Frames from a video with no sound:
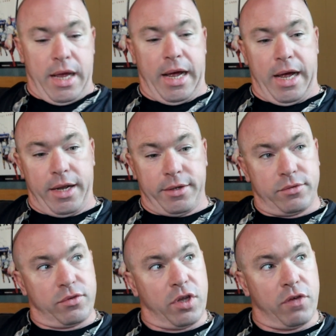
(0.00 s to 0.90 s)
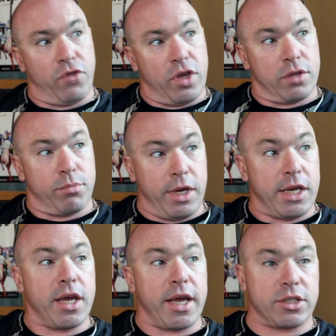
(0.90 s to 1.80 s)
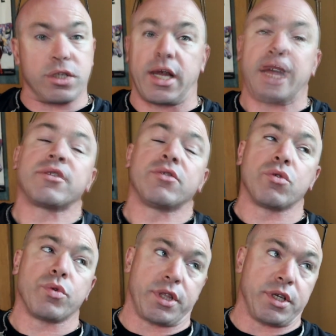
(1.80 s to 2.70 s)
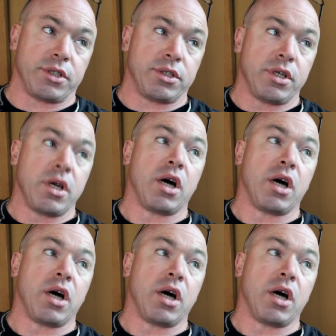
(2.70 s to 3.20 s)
on TV. The media has a lot to do with this.